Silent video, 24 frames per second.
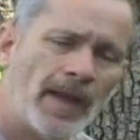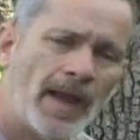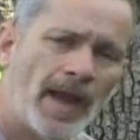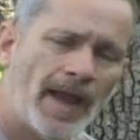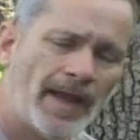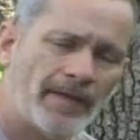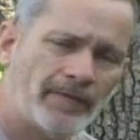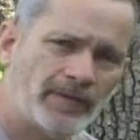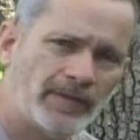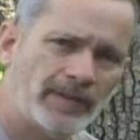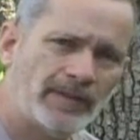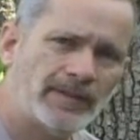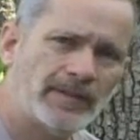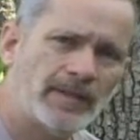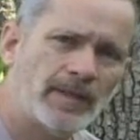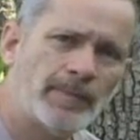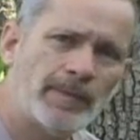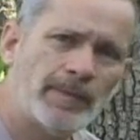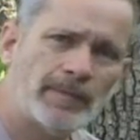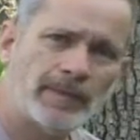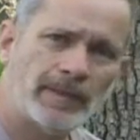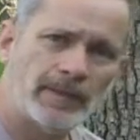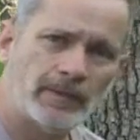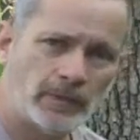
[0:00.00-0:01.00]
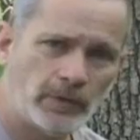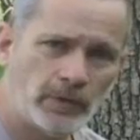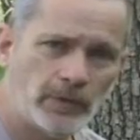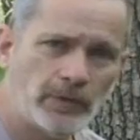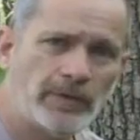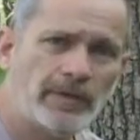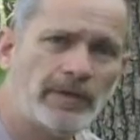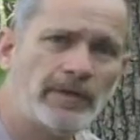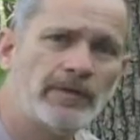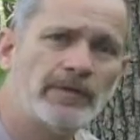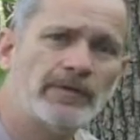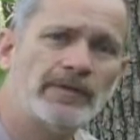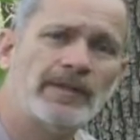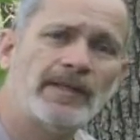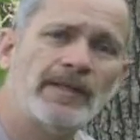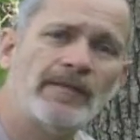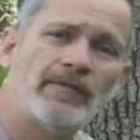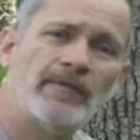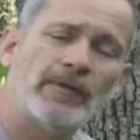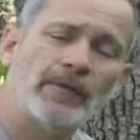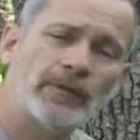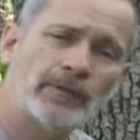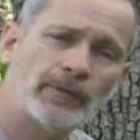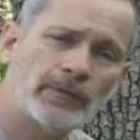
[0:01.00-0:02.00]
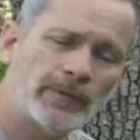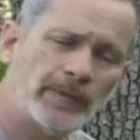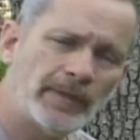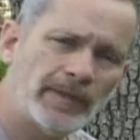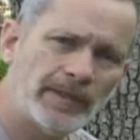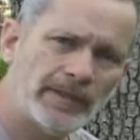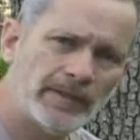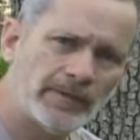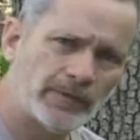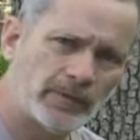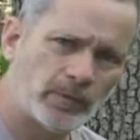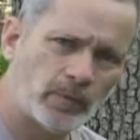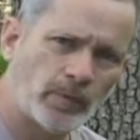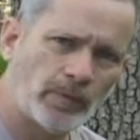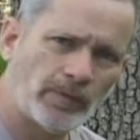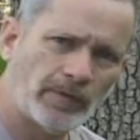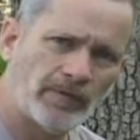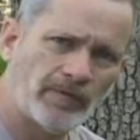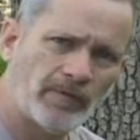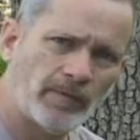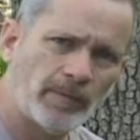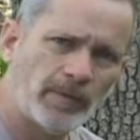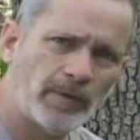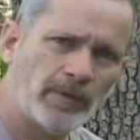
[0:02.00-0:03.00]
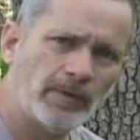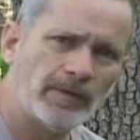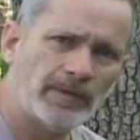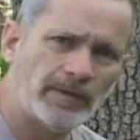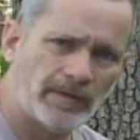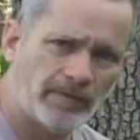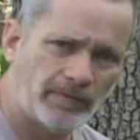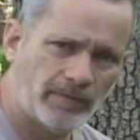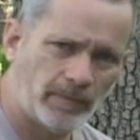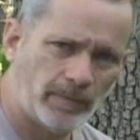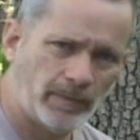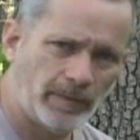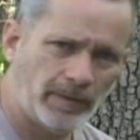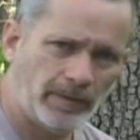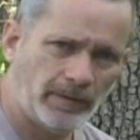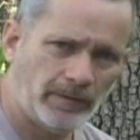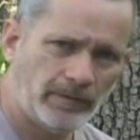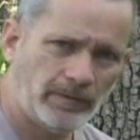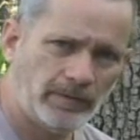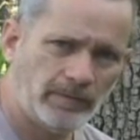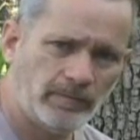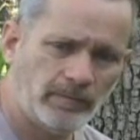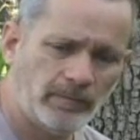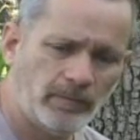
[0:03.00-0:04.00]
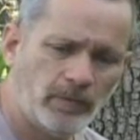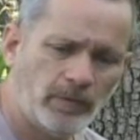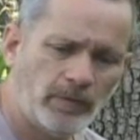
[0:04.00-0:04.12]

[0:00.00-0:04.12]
I have seen some people get 2 years and even 3 years worth of immunity from this.